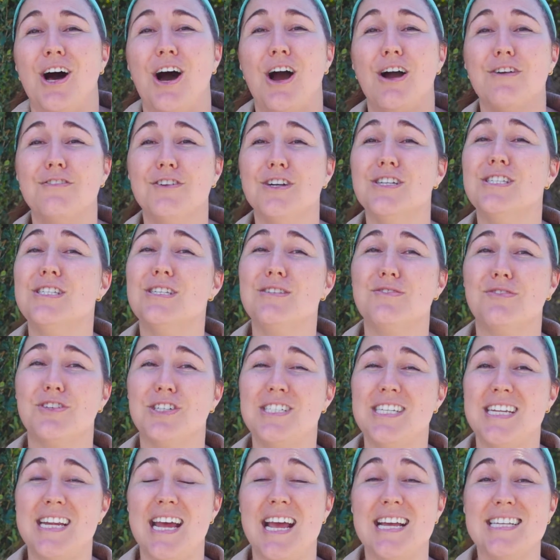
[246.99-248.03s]
Our verses
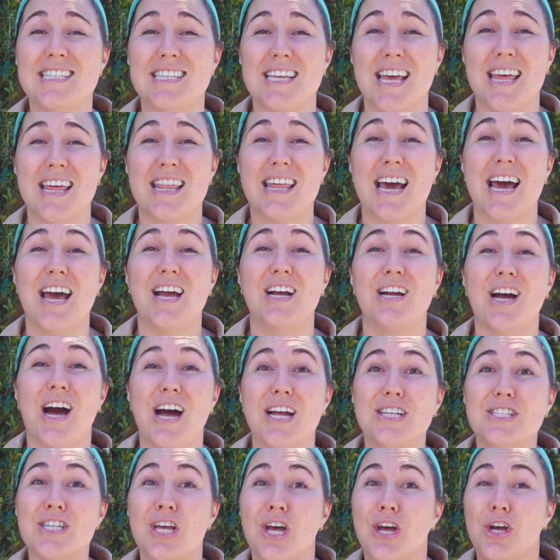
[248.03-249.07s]
for today say that
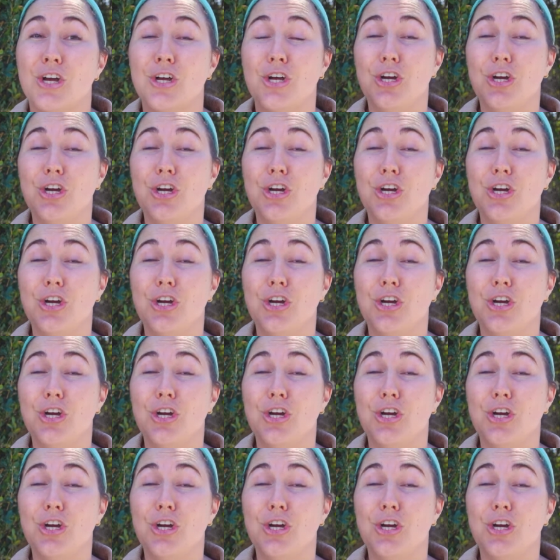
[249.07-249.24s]
God's